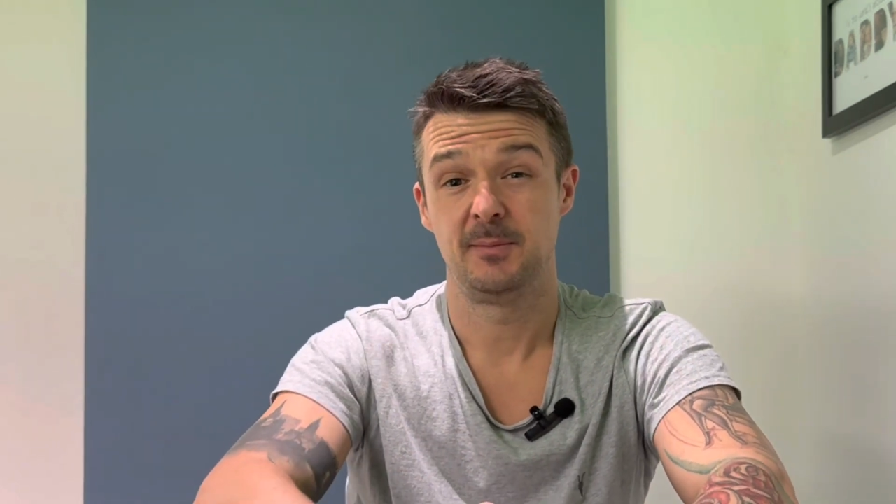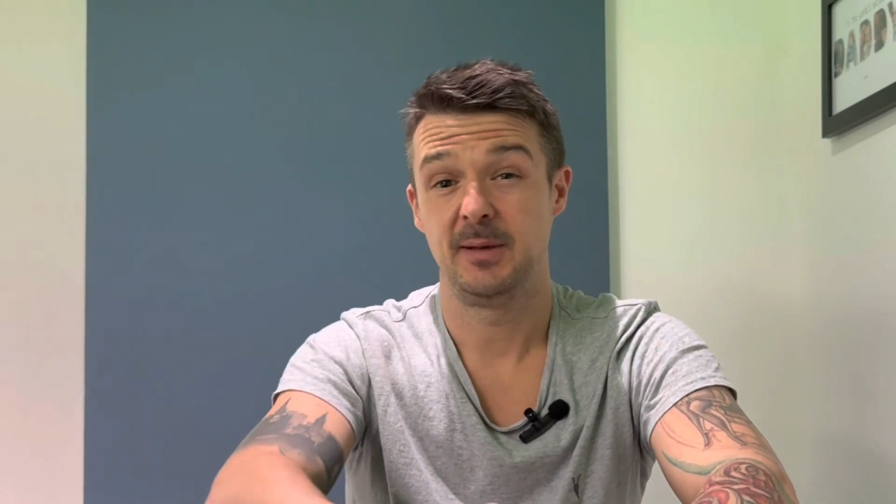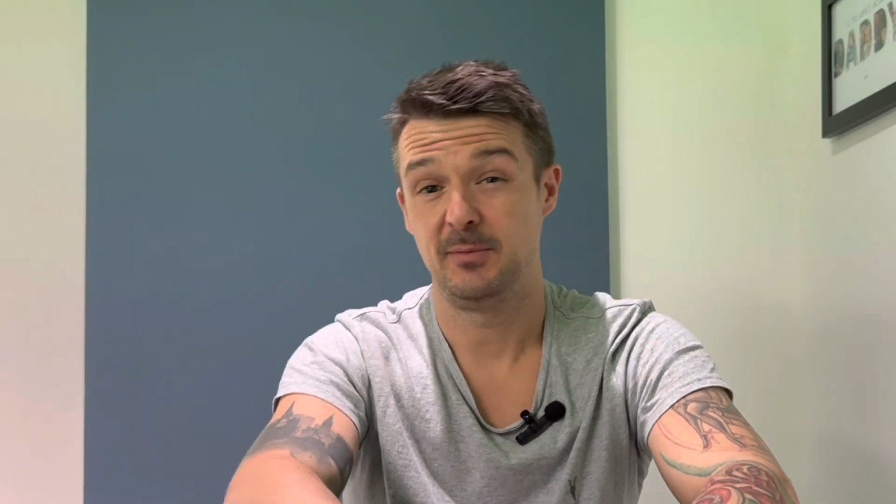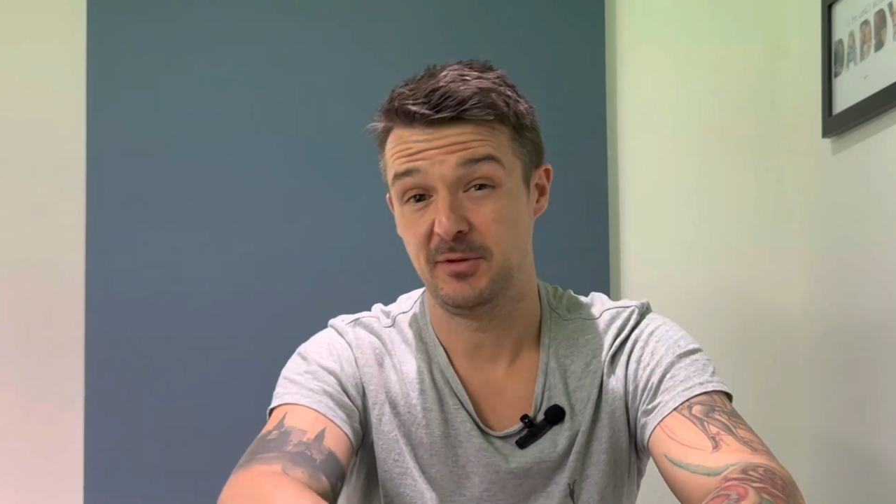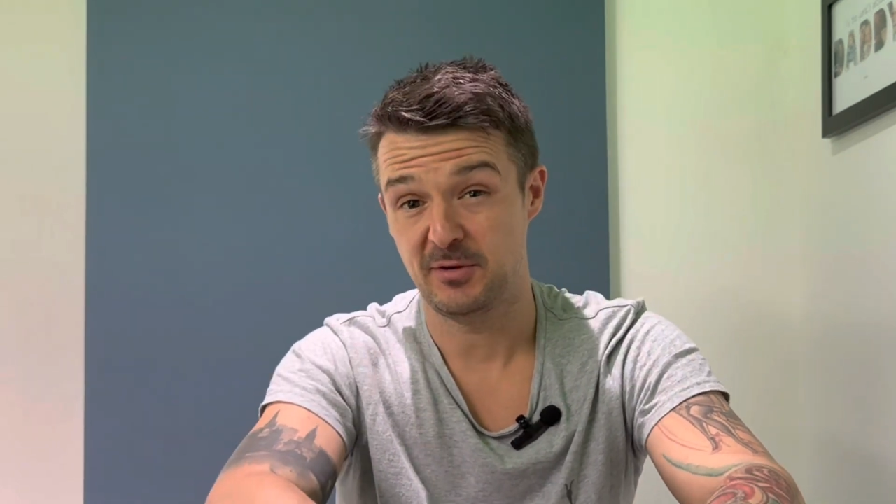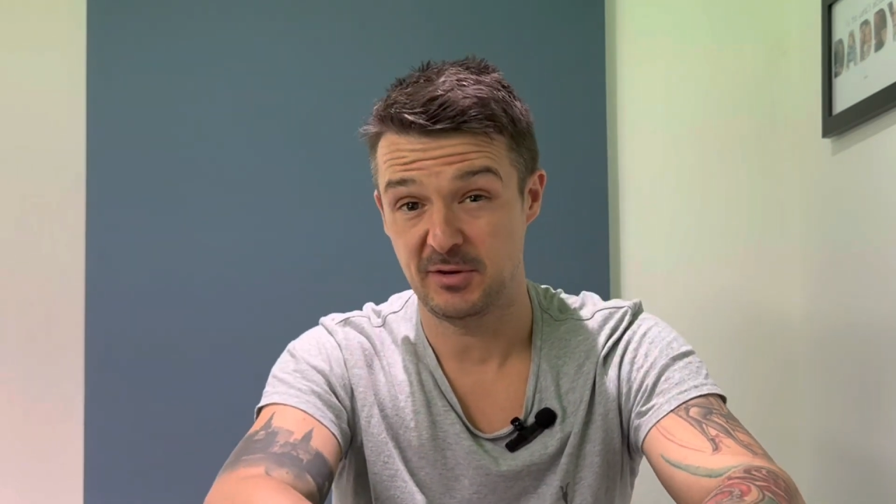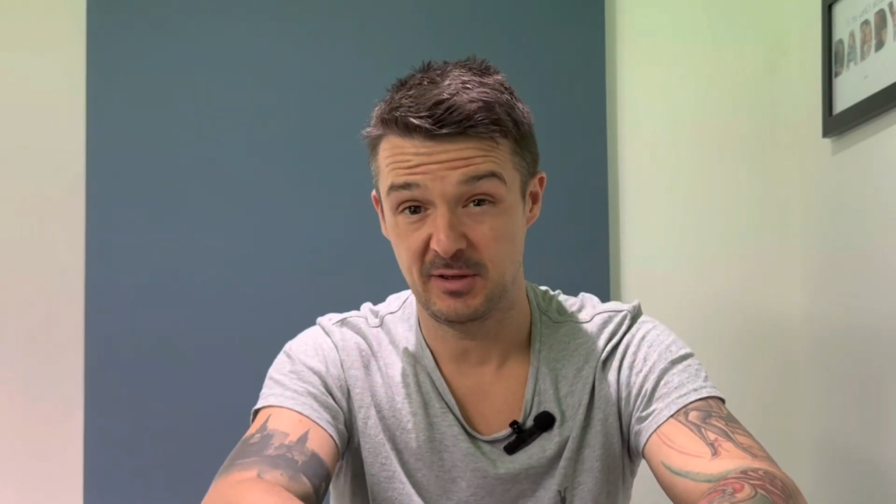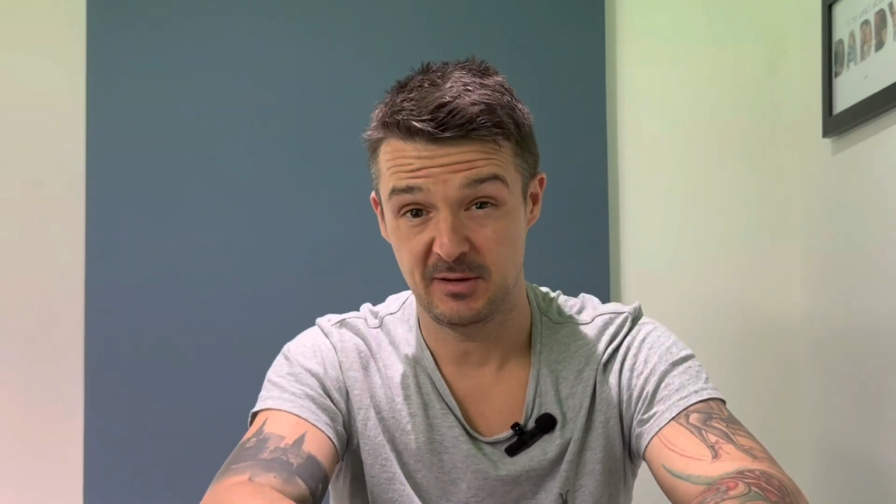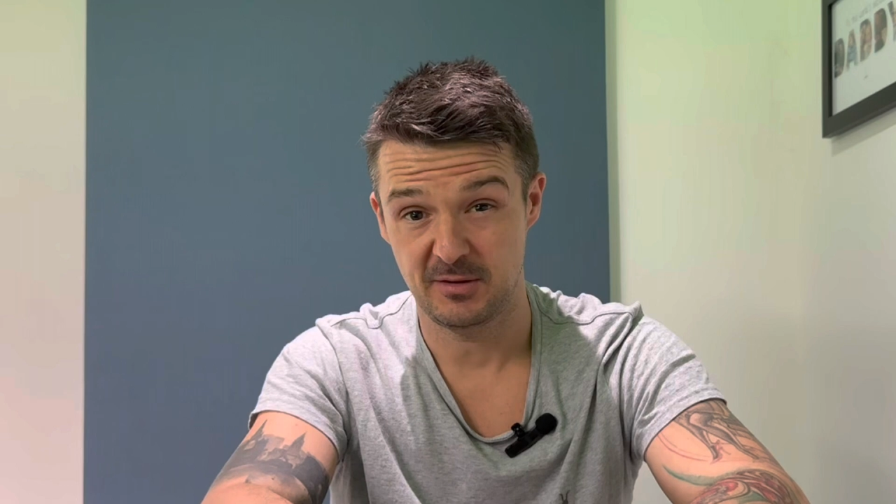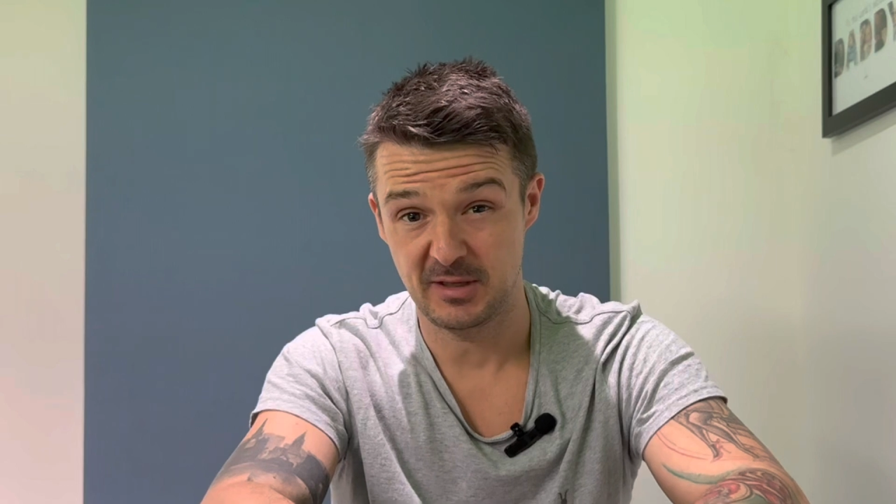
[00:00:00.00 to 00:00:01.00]
People who
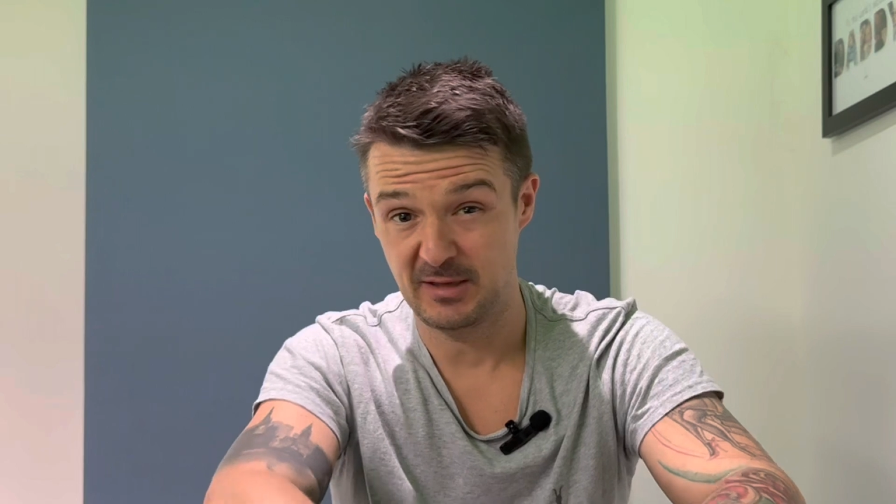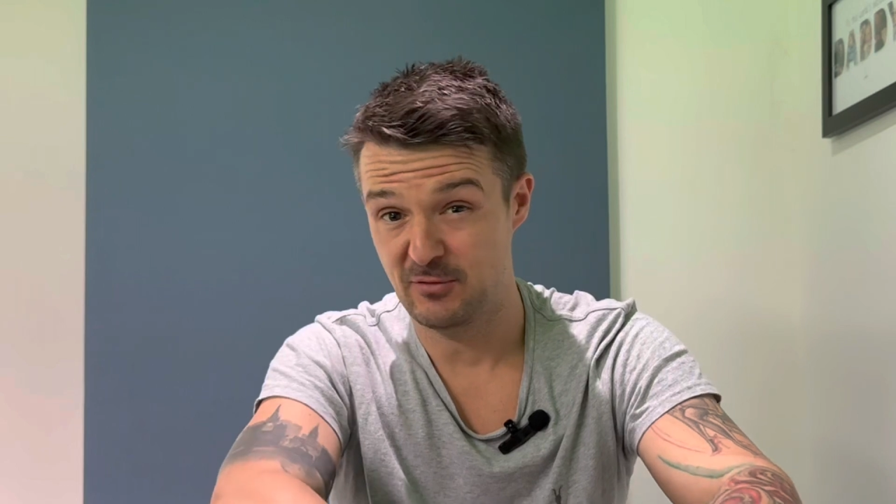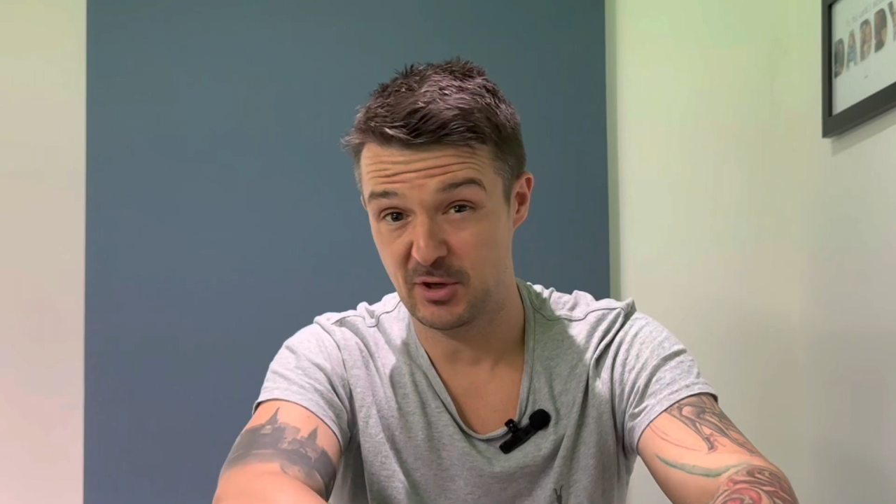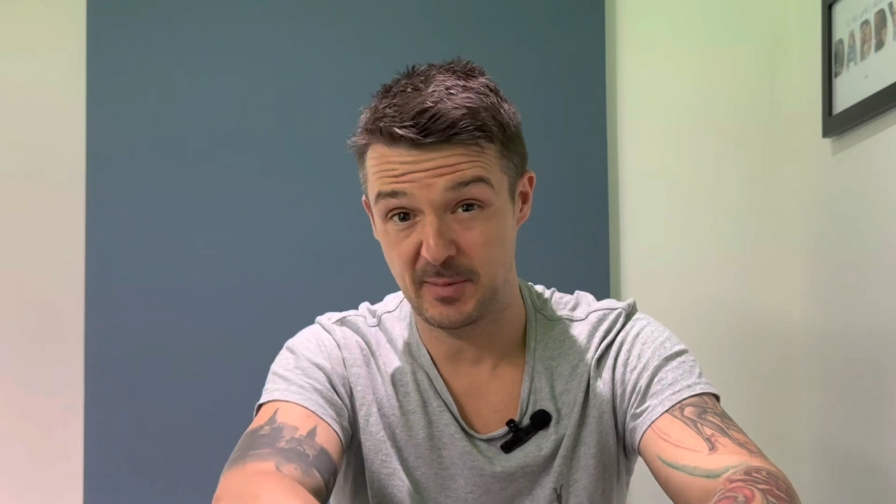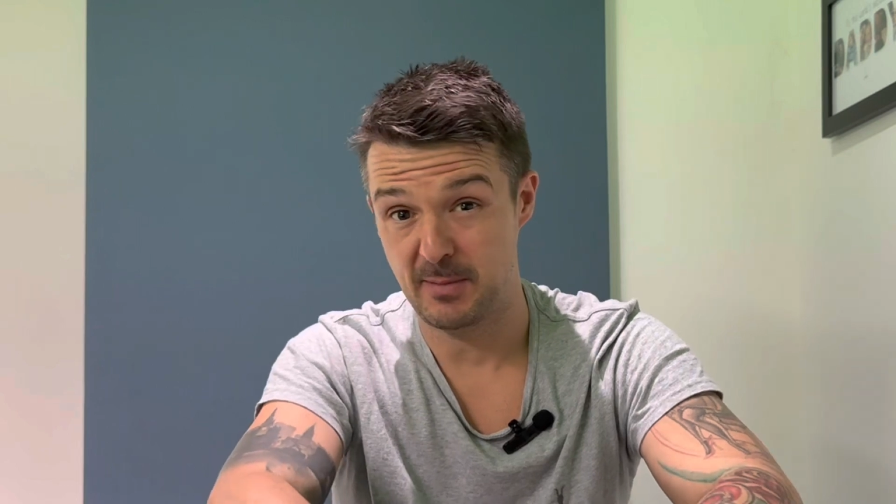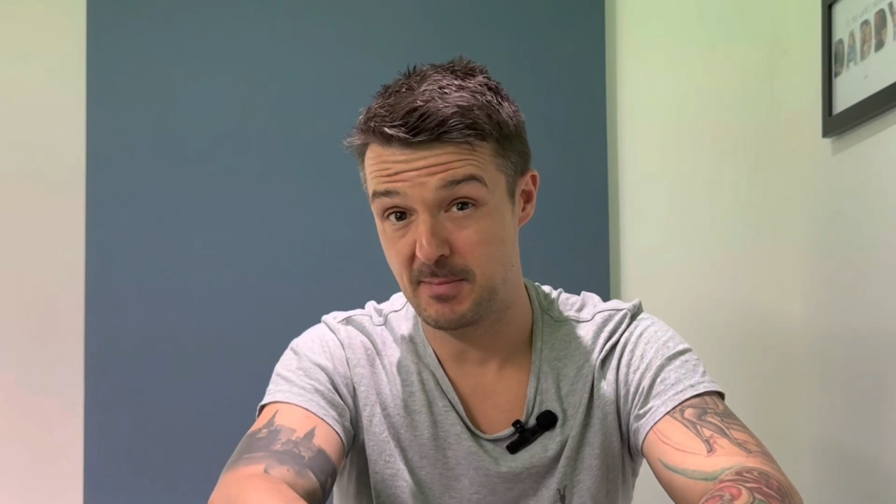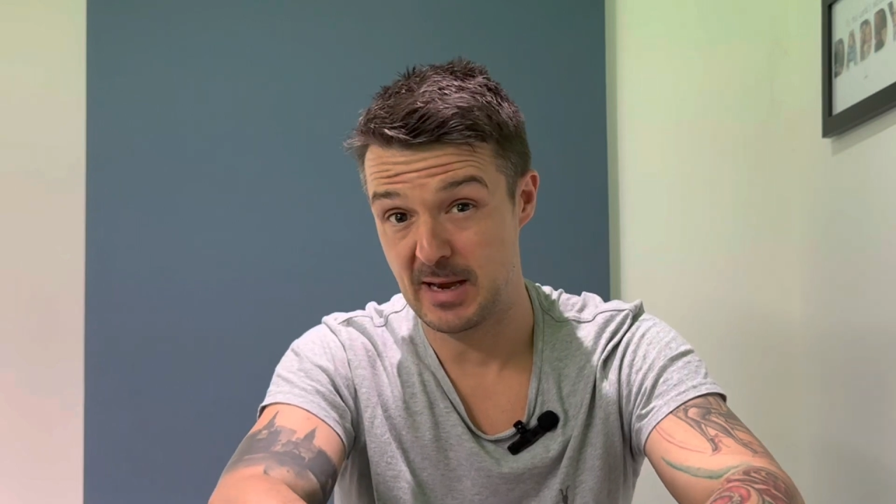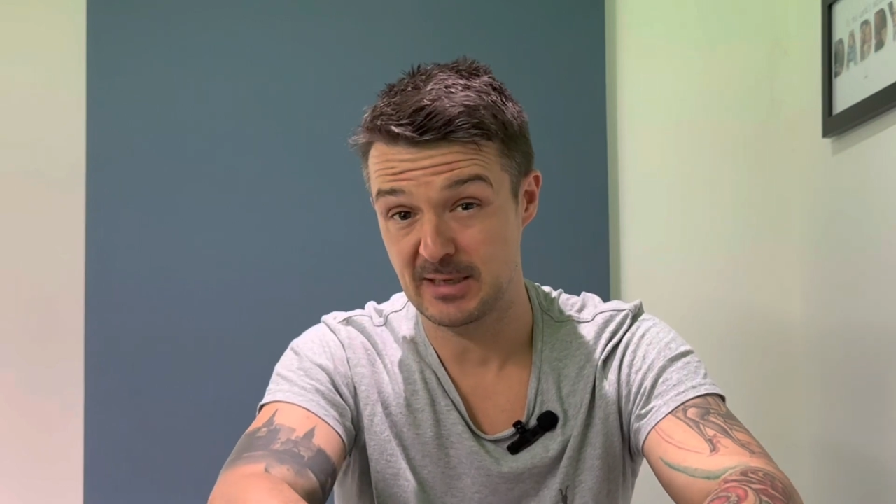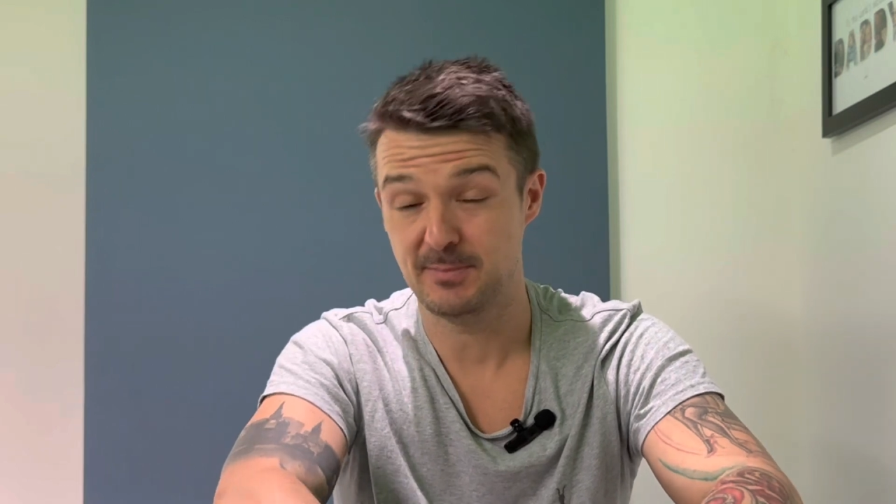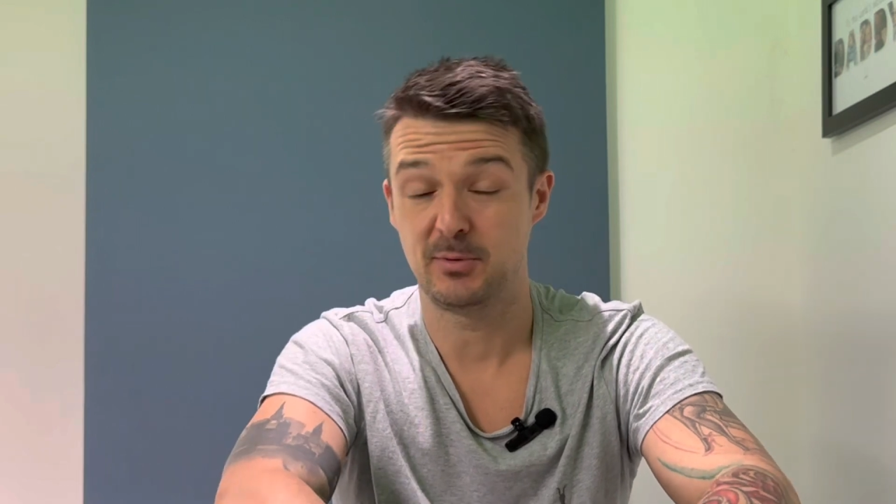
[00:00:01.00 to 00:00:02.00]
think you've gone a bit
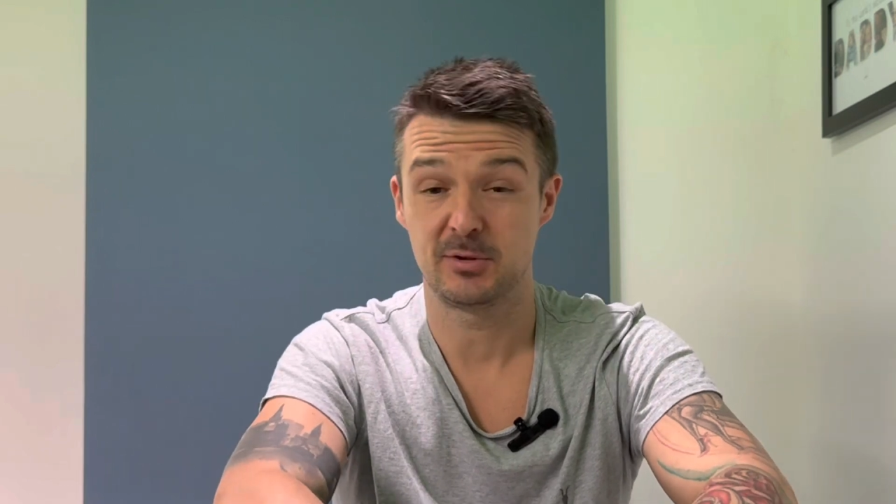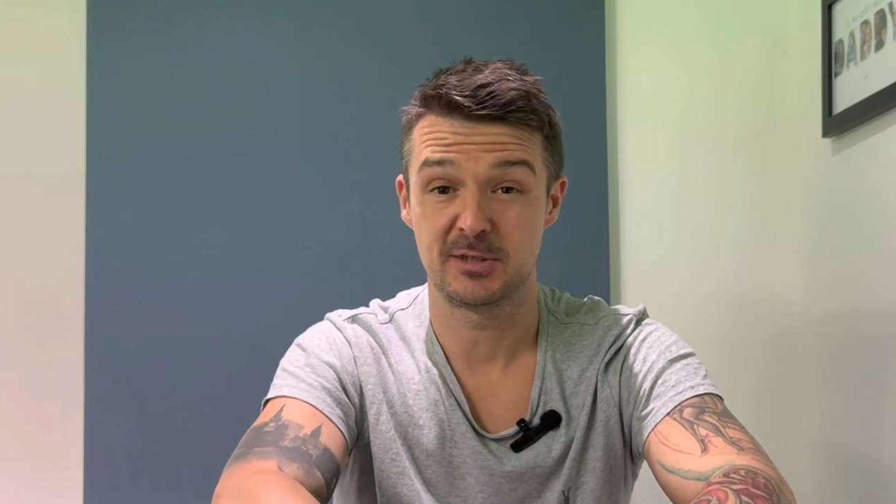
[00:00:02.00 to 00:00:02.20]
mad, but